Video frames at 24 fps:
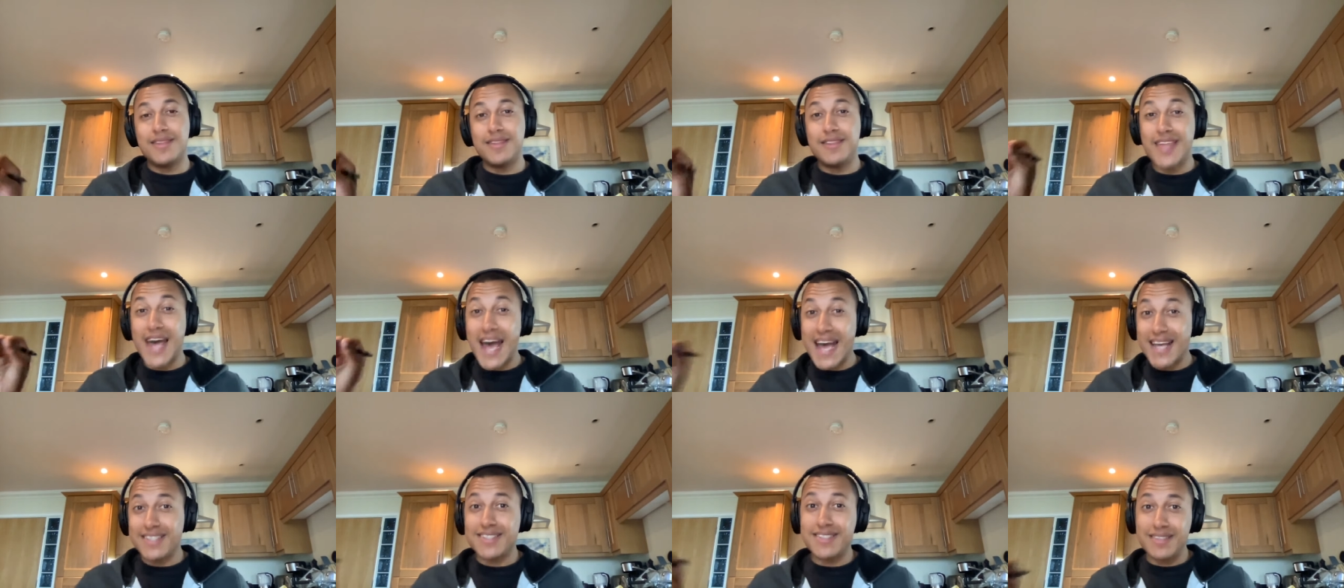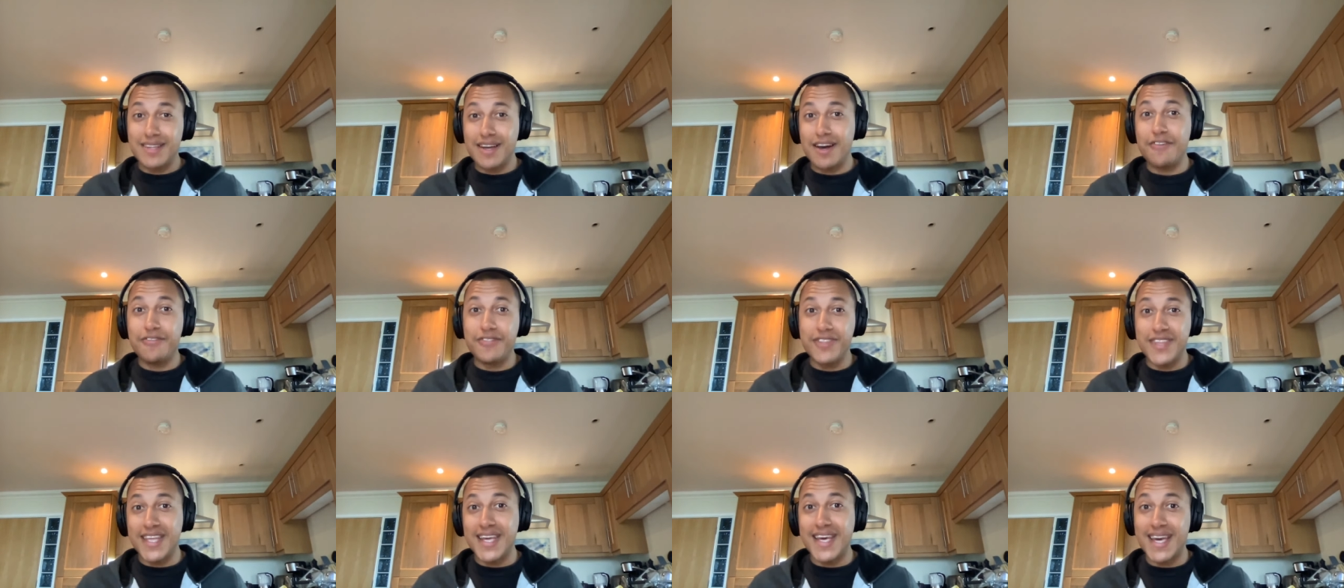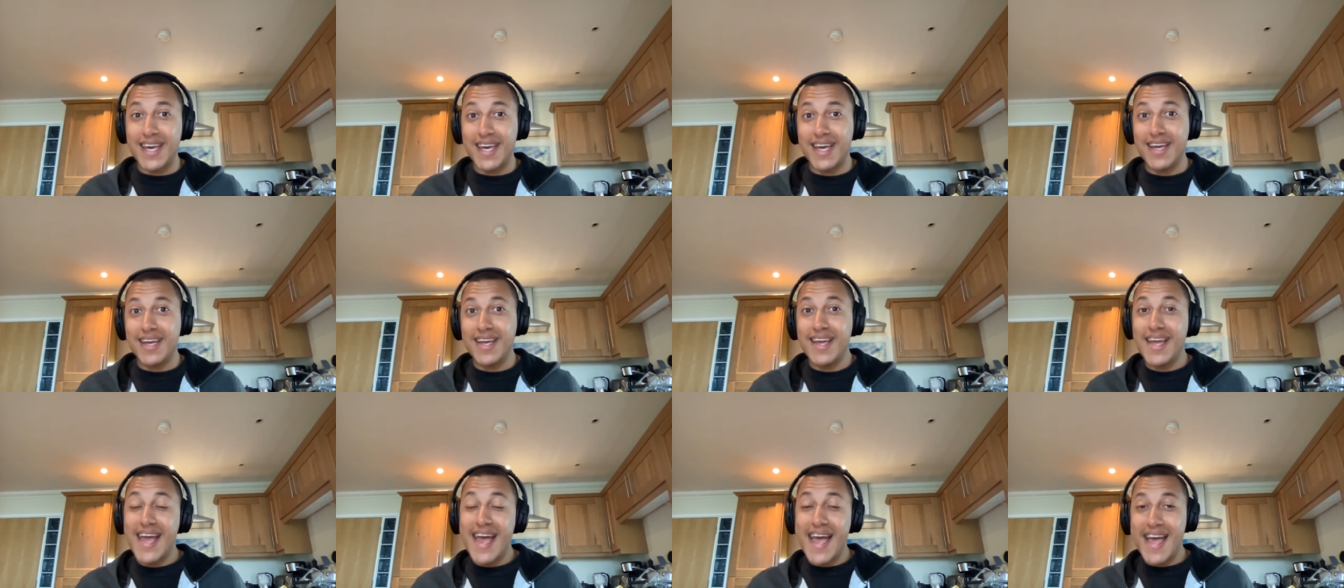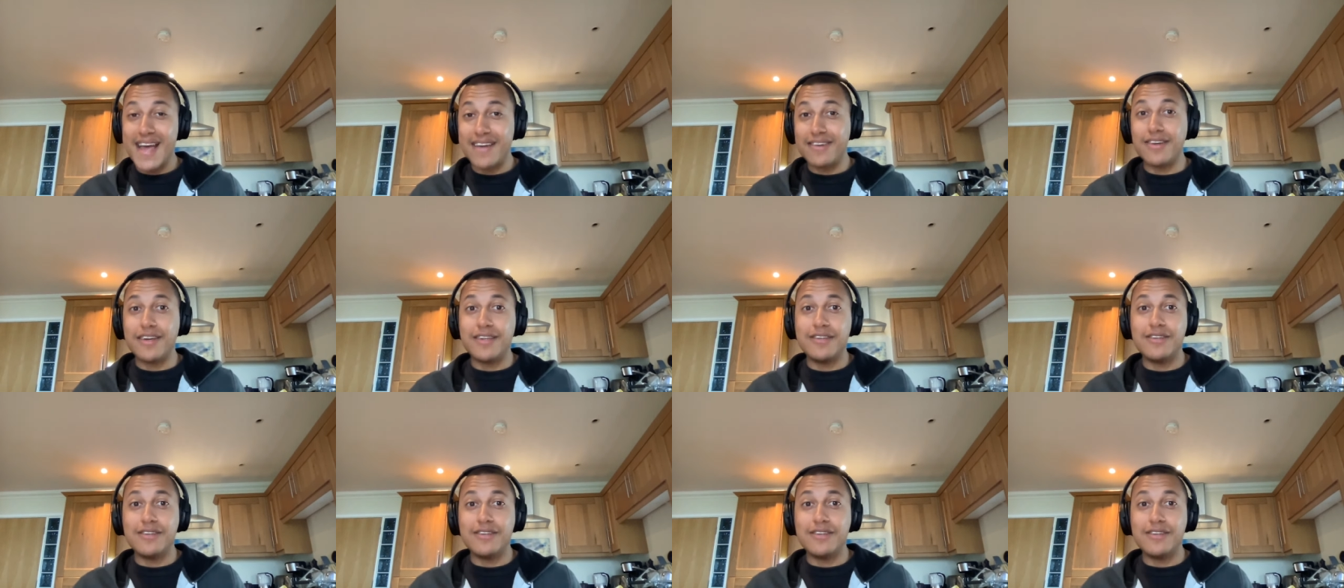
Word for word: That stuff there, had I